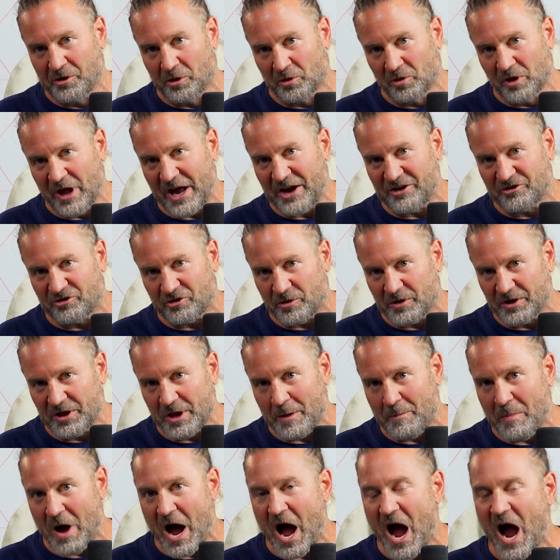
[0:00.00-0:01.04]
the ledger
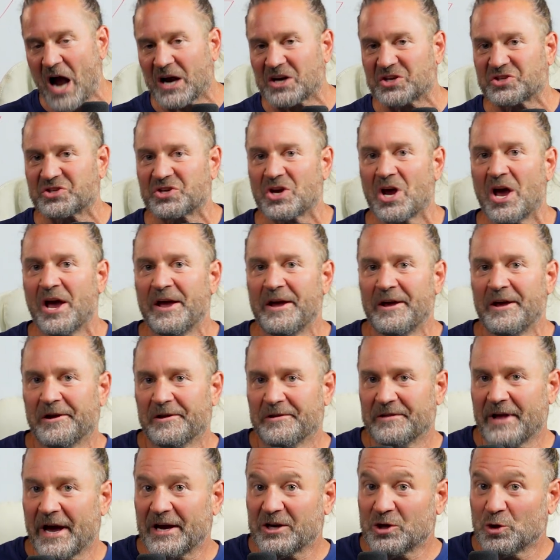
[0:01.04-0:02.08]
in the box,
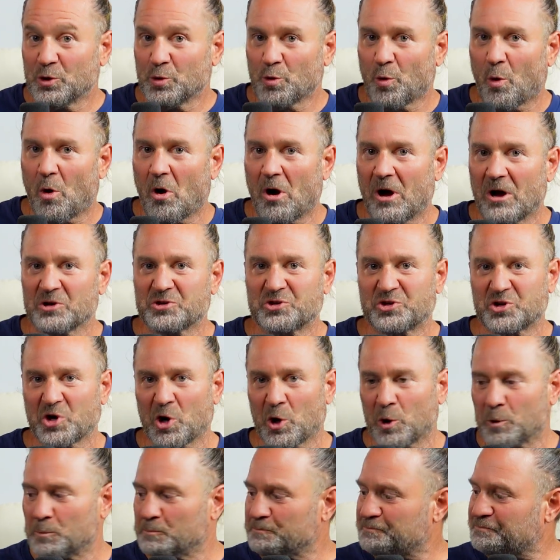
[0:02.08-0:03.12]
that you
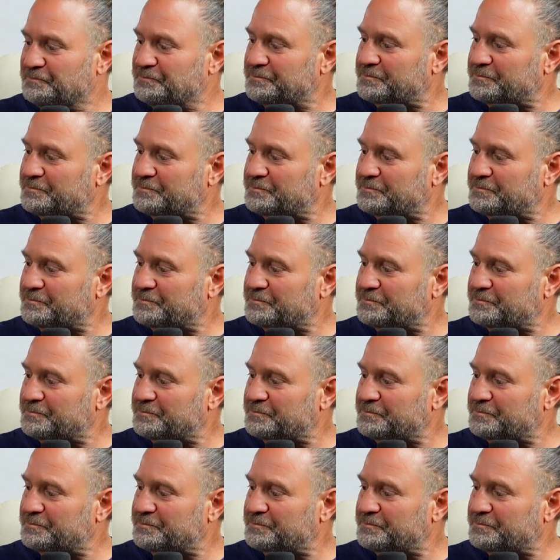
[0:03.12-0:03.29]
also,